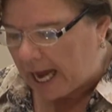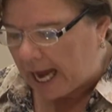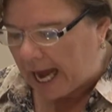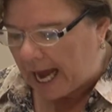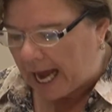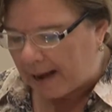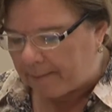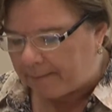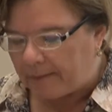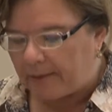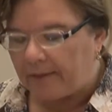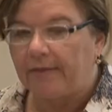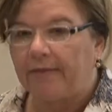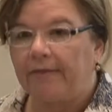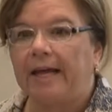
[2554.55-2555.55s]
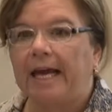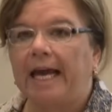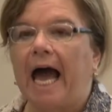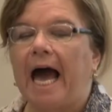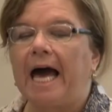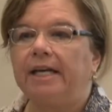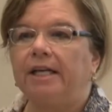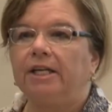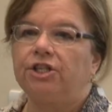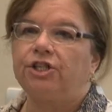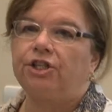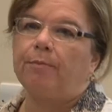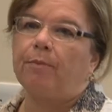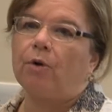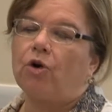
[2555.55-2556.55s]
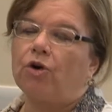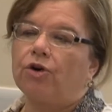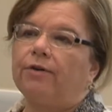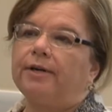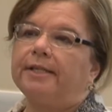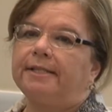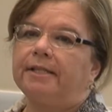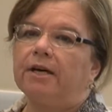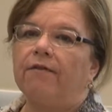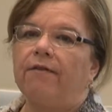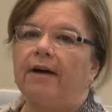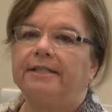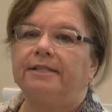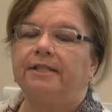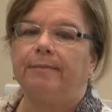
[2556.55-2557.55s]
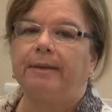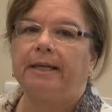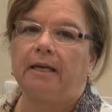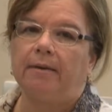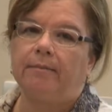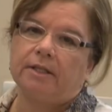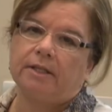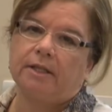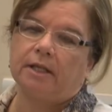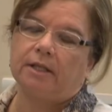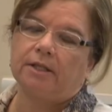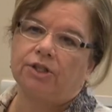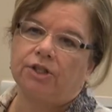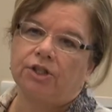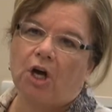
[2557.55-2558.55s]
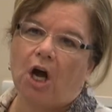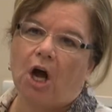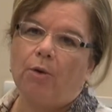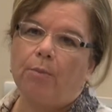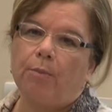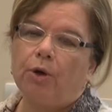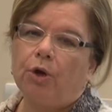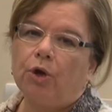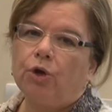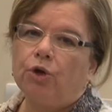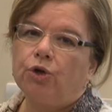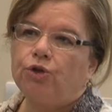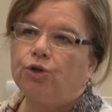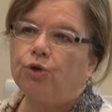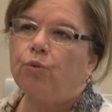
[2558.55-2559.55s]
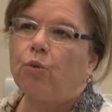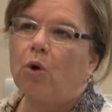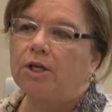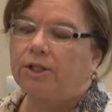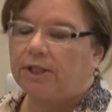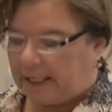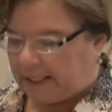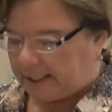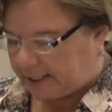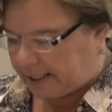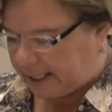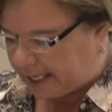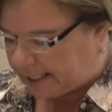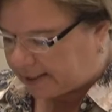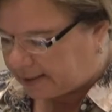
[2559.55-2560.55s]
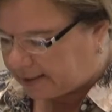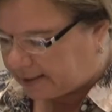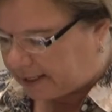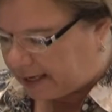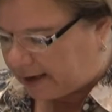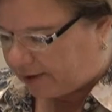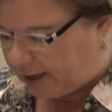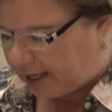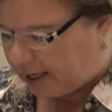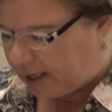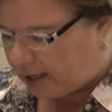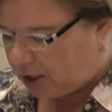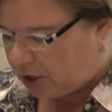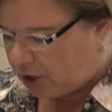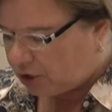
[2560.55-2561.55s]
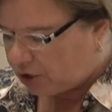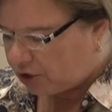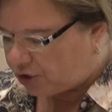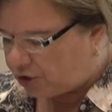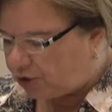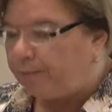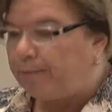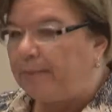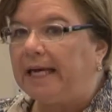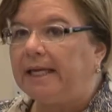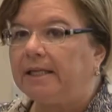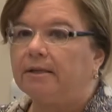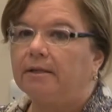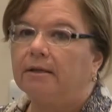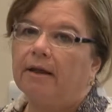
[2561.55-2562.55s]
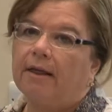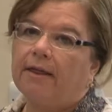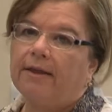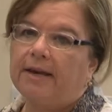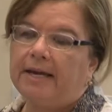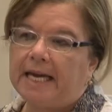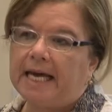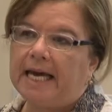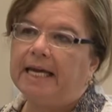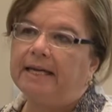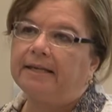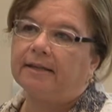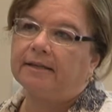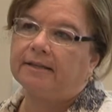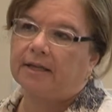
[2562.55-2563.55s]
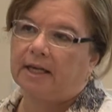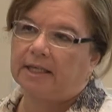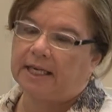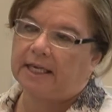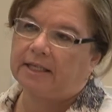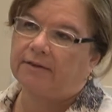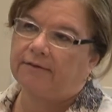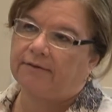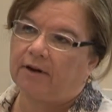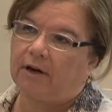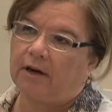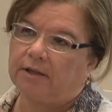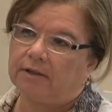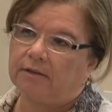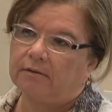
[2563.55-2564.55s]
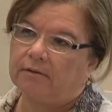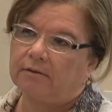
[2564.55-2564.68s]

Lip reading: The guardianship order itself has to be limited in scope to what is necessary to meet the need that's identified.